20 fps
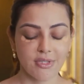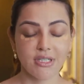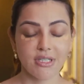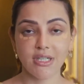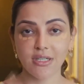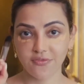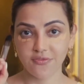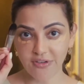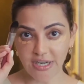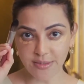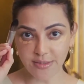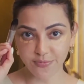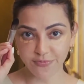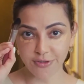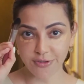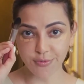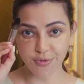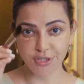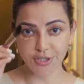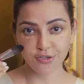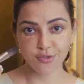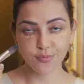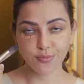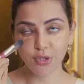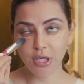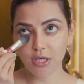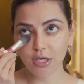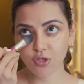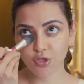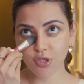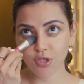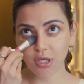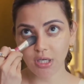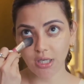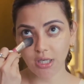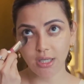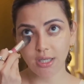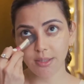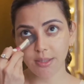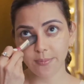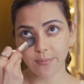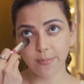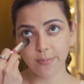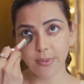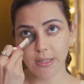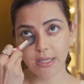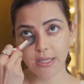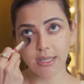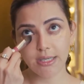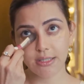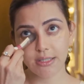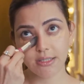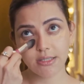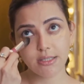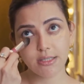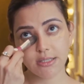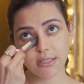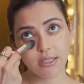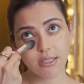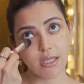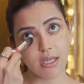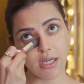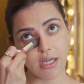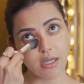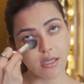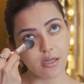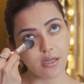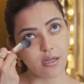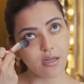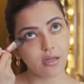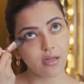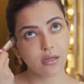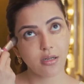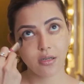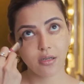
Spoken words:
Take a flat foundation brush and blend it in.